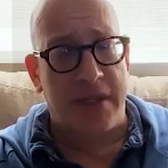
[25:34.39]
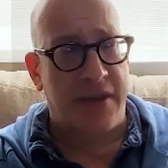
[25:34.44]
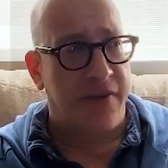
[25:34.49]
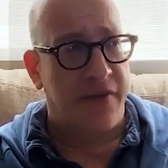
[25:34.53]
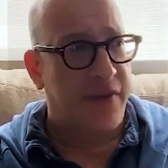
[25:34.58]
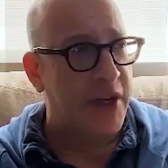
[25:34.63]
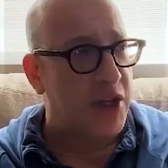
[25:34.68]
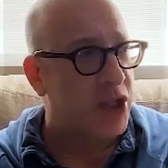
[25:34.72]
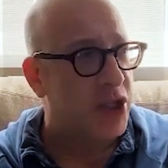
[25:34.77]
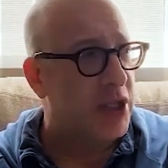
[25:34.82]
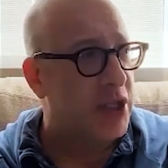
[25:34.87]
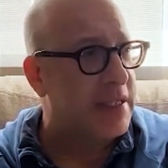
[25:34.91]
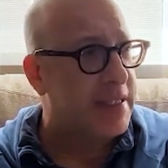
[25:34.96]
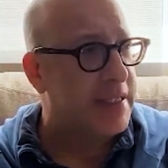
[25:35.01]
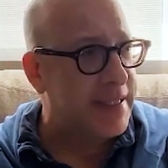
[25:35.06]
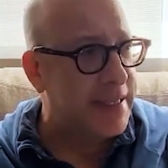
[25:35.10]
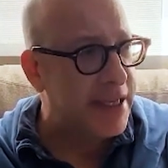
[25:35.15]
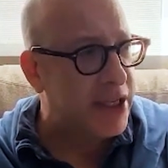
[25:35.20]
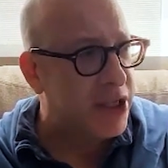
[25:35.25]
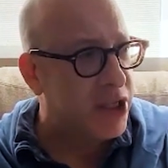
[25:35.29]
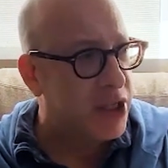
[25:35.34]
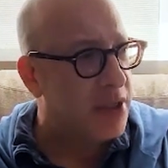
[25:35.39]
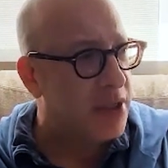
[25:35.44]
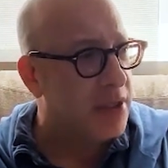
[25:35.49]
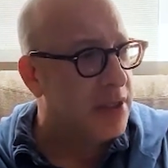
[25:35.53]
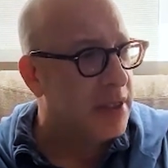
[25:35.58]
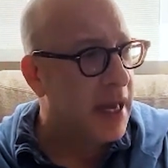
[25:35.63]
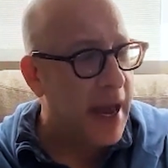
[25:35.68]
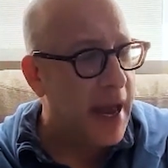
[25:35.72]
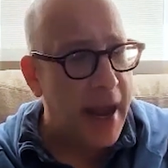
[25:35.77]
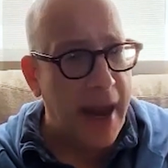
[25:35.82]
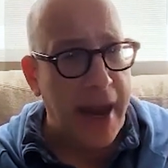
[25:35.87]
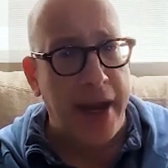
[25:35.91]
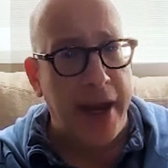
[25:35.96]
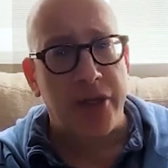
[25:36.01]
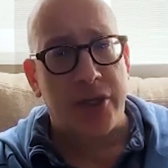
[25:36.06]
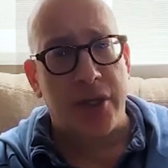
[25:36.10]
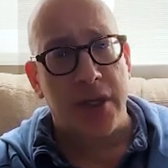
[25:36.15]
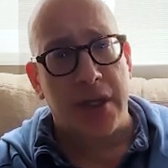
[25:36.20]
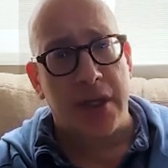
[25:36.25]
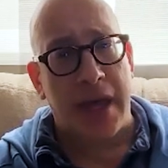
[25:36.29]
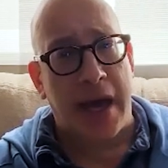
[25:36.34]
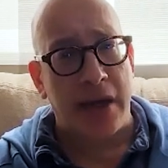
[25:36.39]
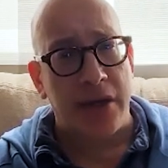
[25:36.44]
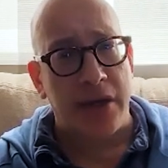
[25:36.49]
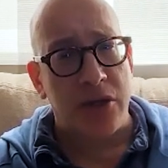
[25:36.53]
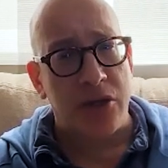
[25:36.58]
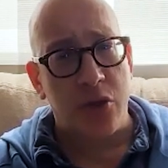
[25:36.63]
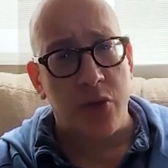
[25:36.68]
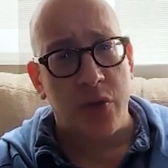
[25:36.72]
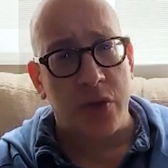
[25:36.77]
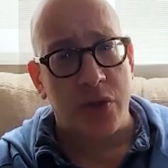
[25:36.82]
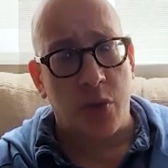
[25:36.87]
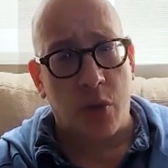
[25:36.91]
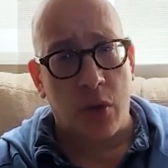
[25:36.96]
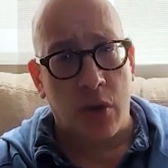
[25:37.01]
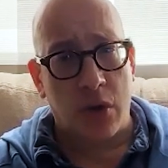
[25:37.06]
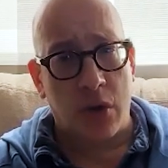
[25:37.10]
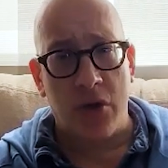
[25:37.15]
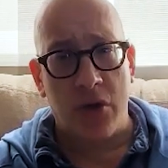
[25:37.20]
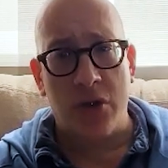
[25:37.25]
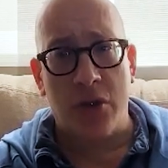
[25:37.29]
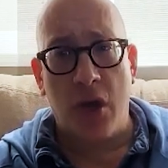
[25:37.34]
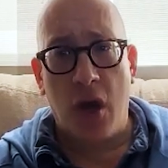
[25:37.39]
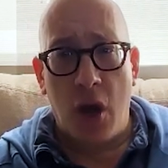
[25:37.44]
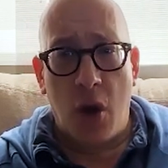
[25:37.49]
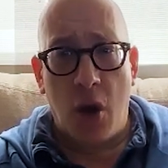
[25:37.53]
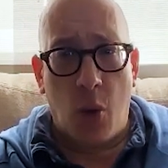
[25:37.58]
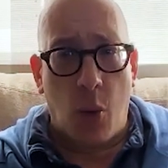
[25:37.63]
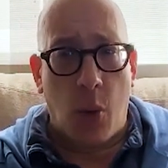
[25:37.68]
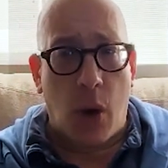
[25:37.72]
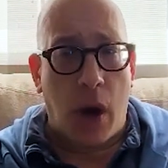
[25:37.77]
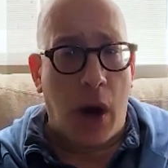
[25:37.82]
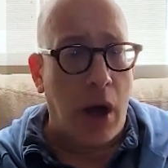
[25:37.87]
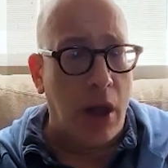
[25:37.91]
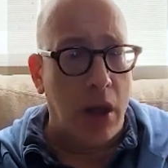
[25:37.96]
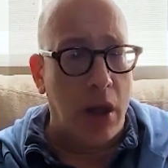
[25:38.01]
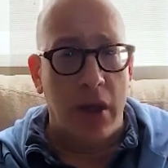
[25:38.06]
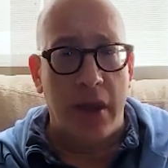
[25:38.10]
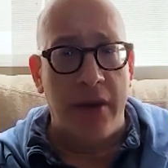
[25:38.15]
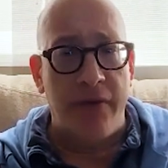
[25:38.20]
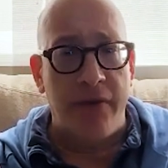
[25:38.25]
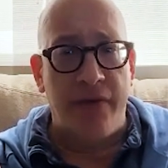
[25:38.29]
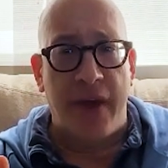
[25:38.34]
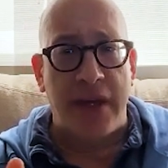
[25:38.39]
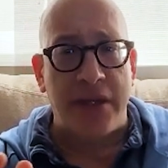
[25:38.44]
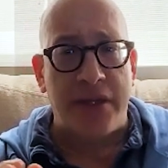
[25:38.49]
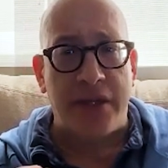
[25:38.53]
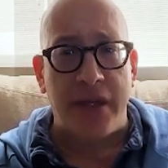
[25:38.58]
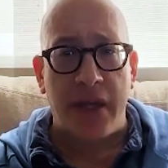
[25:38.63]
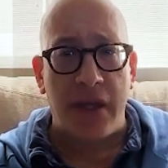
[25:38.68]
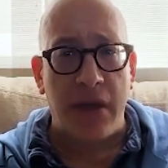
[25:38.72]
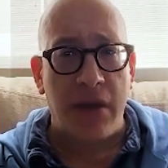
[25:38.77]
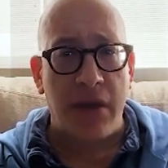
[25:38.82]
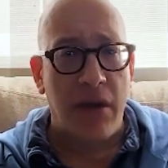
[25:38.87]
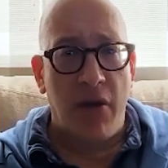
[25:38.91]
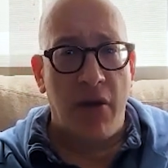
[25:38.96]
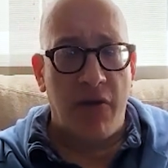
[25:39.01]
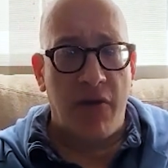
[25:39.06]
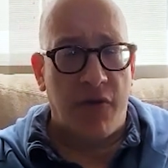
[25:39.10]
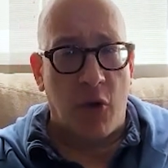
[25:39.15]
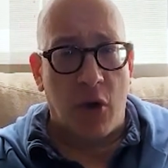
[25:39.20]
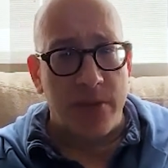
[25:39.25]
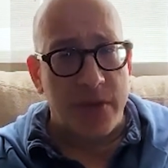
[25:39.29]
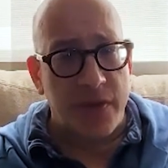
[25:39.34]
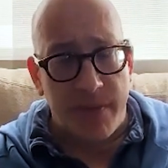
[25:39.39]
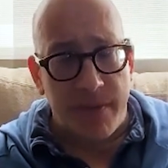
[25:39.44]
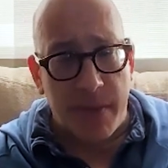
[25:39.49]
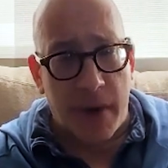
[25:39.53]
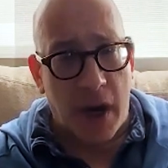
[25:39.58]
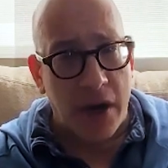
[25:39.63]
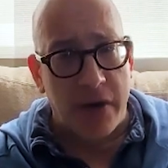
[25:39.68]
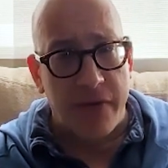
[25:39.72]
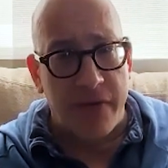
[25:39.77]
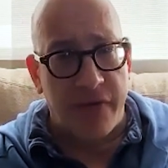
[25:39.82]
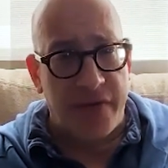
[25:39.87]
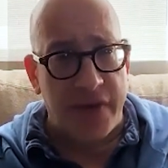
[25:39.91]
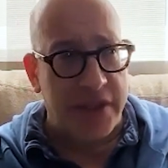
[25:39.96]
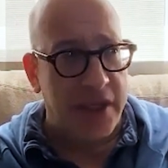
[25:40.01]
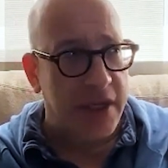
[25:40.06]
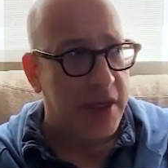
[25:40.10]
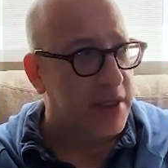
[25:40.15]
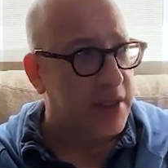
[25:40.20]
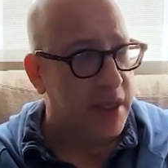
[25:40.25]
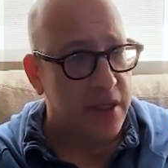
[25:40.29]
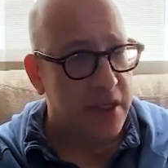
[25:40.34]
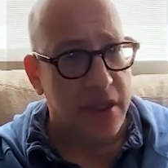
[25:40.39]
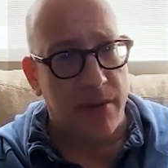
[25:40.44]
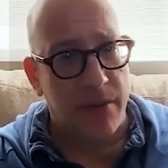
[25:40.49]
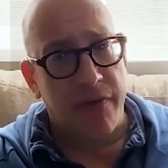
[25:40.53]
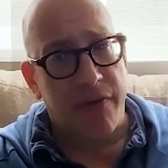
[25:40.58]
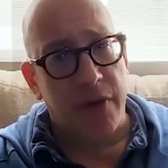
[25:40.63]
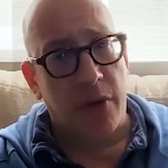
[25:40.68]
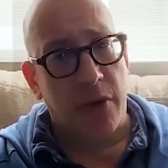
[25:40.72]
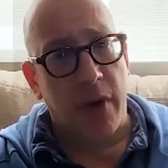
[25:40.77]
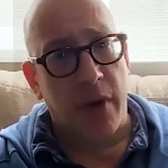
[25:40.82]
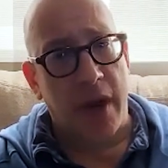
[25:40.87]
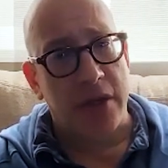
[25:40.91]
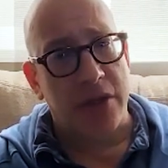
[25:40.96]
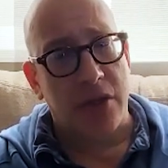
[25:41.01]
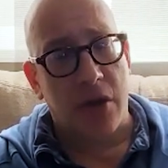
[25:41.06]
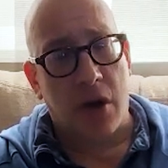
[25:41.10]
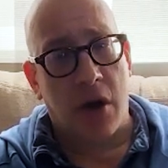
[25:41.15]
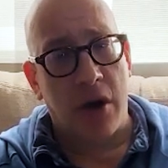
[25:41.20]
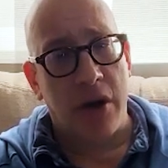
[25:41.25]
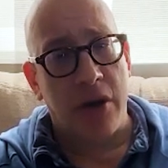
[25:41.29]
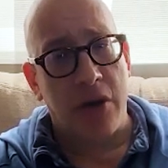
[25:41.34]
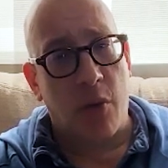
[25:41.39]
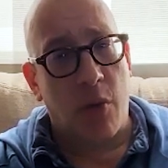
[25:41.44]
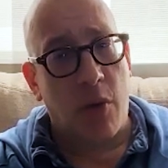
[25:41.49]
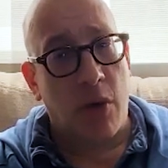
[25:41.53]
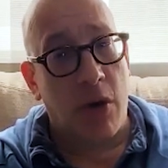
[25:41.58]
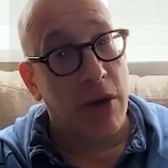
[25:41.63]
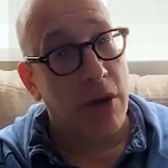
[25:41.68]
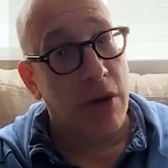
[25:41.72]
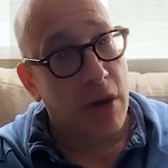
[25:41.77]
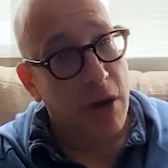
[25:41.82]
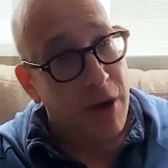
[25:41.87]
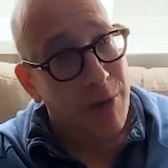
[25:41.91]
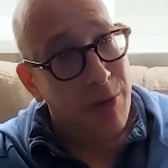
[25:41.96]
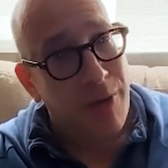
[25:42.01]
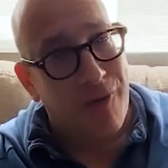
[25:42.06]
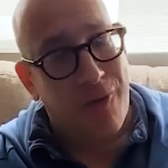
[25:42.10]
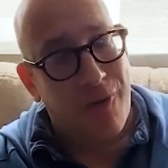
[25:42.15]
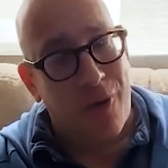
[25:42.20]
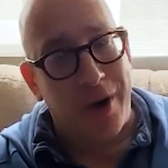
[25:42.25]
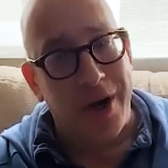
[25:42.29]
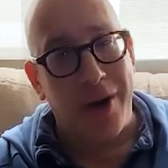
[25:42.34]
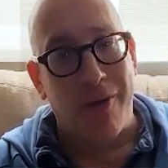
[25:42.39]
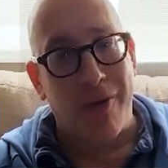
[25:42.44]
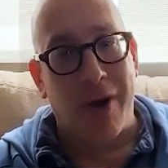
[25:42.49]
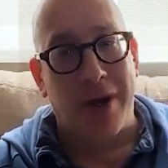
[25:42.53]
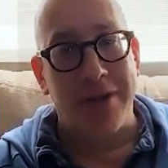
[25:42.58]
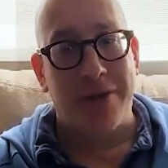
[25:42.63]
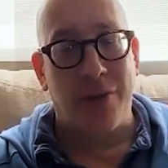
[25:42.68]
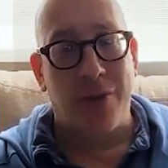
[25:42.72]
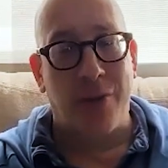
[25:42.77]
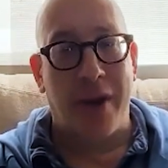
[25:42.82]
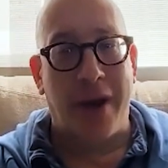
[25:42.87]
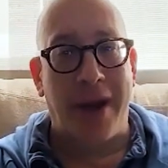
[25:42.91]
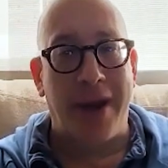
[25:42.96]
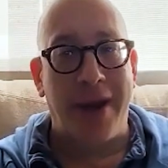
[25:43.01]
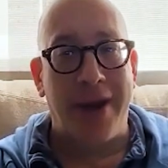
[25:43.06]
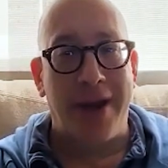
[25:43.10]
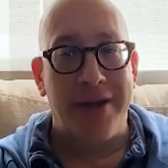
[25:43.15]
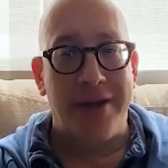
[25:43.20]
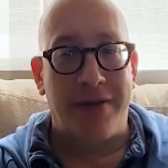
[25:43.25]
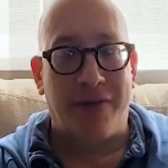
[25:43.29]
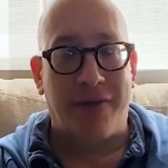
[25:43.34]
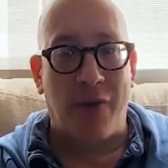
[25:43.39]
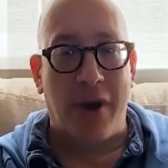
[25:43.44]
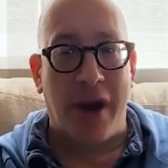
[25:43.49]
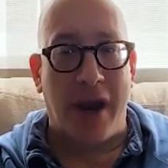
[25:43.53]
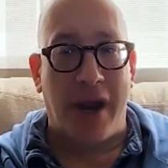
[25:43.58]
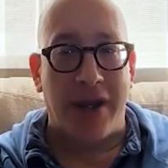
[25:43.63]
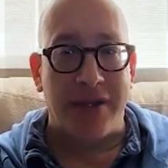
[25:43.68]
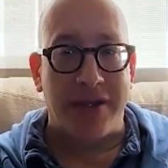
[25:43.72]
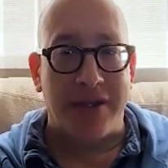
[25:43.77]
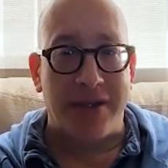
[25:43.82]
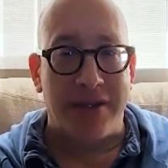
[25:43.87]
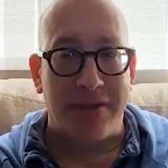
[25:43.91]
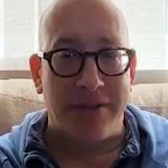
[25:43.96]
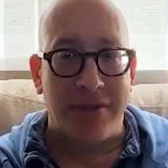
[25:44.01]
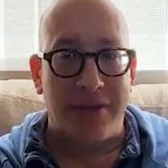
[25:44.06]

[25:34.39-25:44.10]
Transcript: Da Vinci teaches ancient Latin to his workers while inventing forms of modern physics and some of the greatest art in the world before he runs away to France.